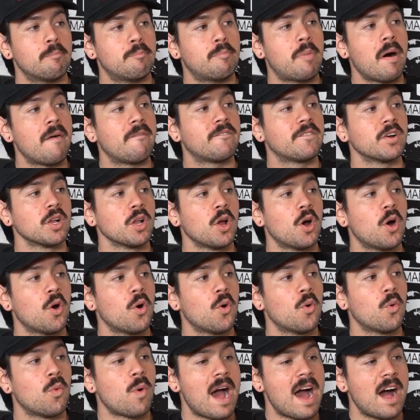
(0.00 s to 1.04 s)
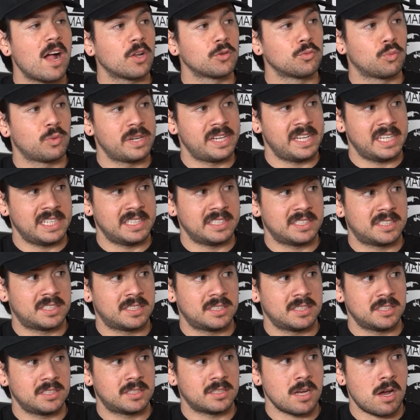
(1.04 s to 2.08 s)
Buffalo Wild Wings
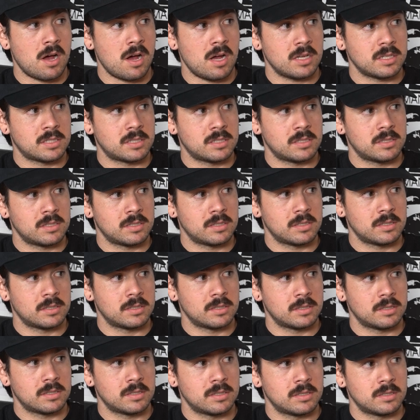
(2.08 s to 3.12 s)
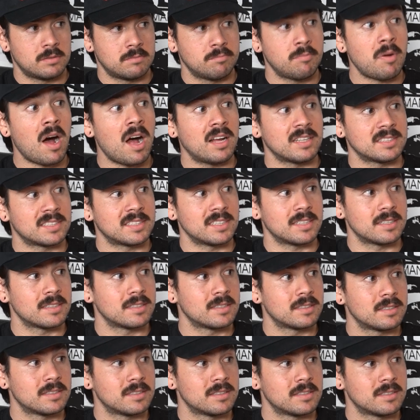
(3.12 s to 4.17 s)
sauce pasta
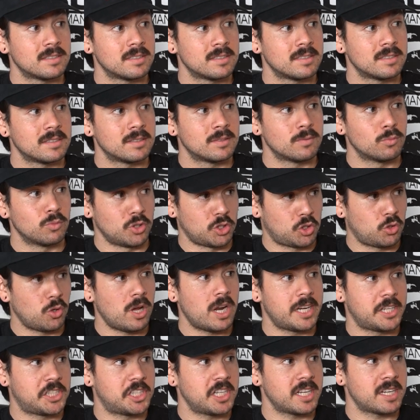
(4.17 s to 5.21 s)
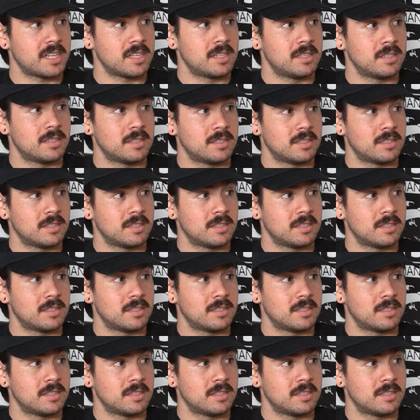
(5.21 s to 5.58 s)
with shredded chicken.